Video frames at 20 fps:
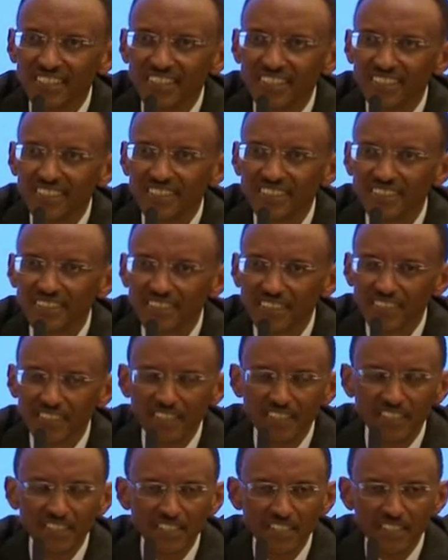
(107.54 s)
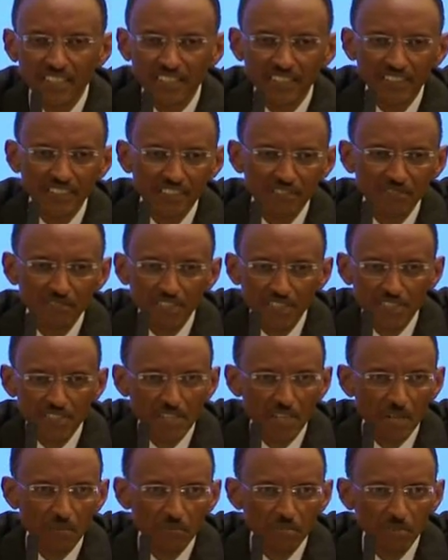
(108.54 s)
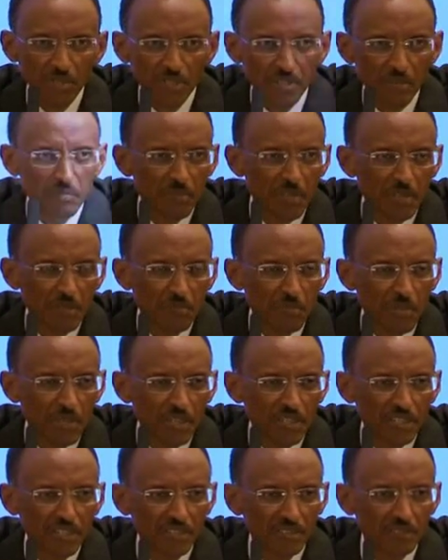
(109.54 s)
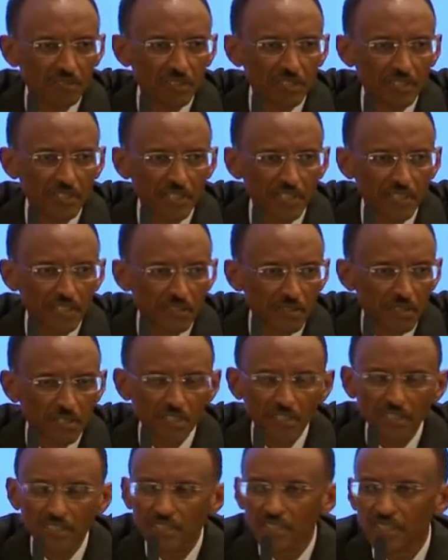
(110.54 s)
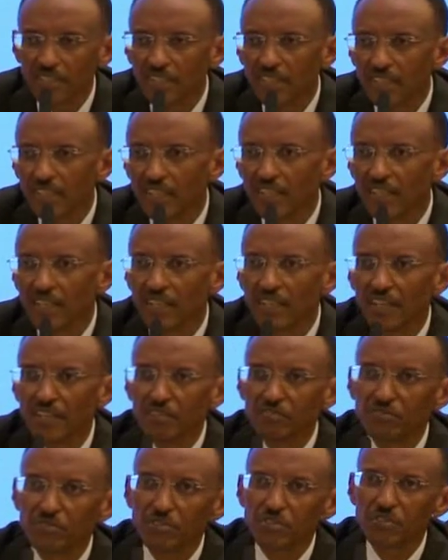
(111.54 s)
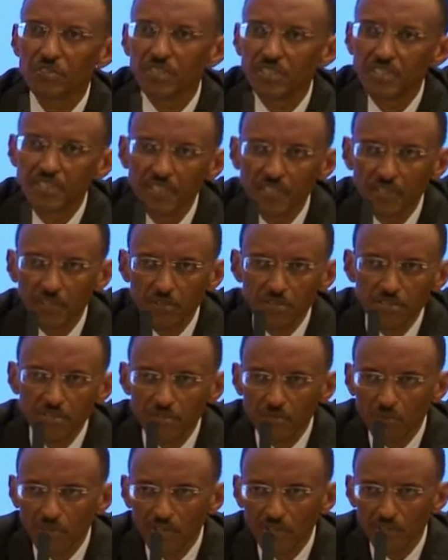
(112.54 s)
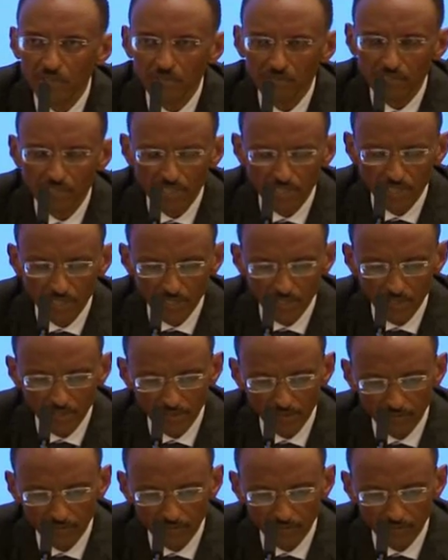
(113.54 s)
Yes, I give example. I remember when they unfortunately lost one of their